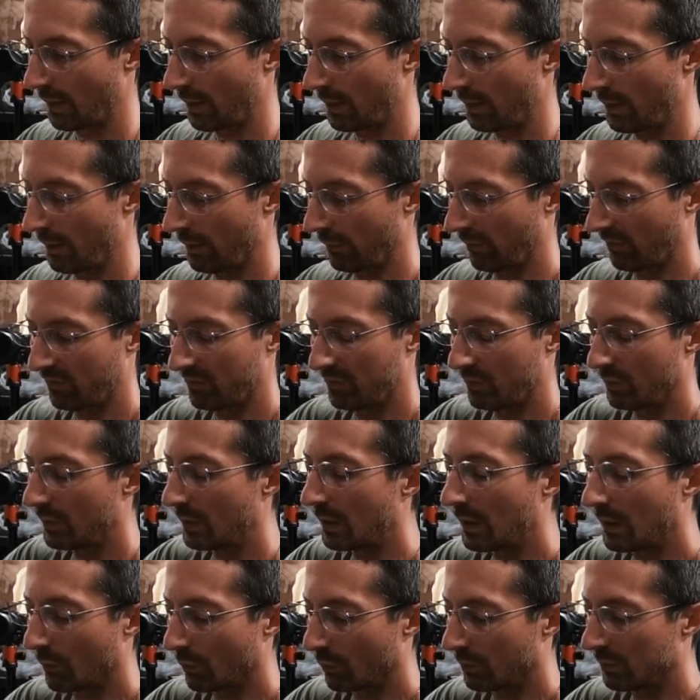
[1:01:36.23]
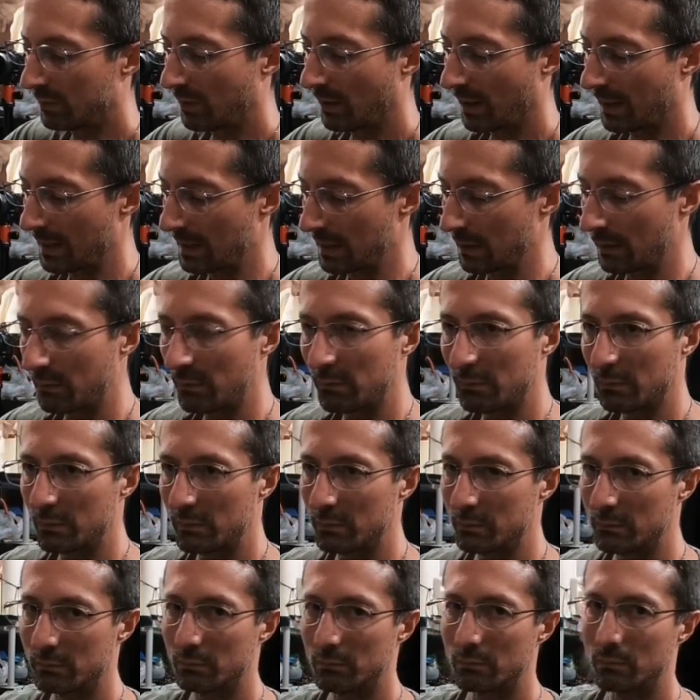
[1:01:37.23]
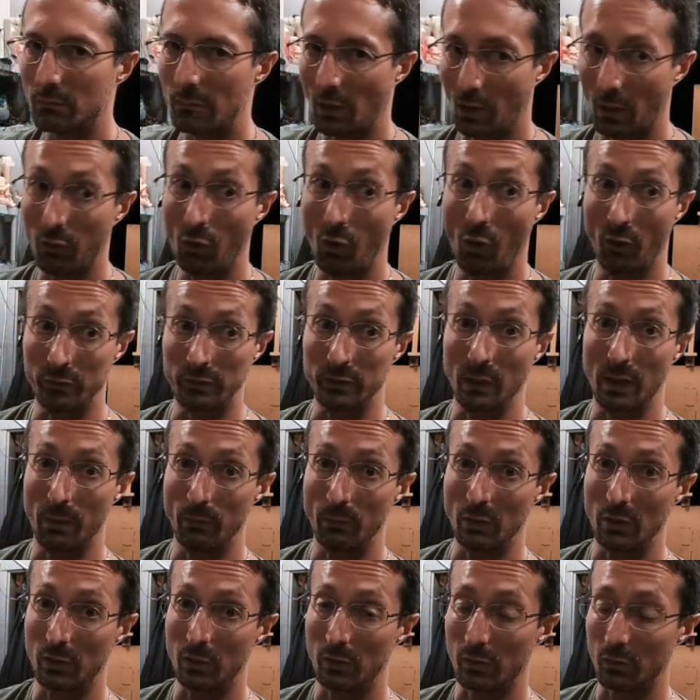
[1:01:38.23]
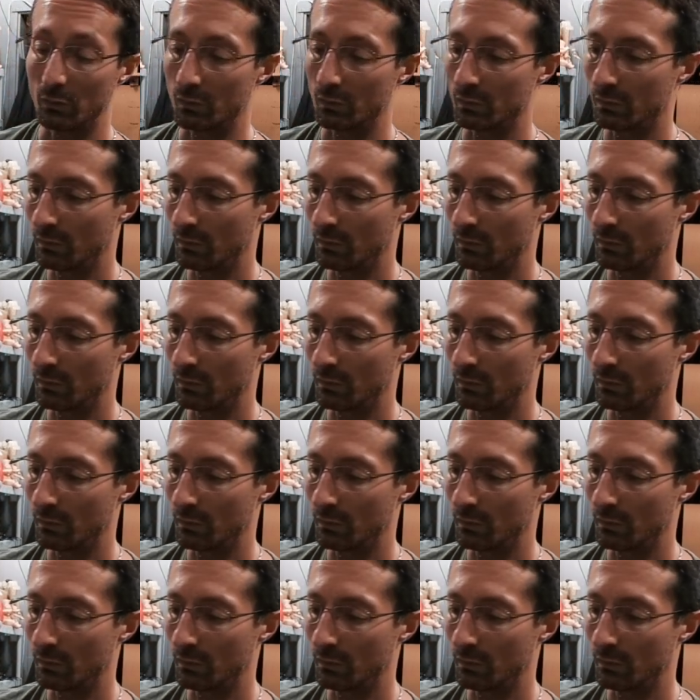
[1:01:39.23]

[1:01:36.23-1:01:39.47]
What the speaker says: student it would take a long time to do.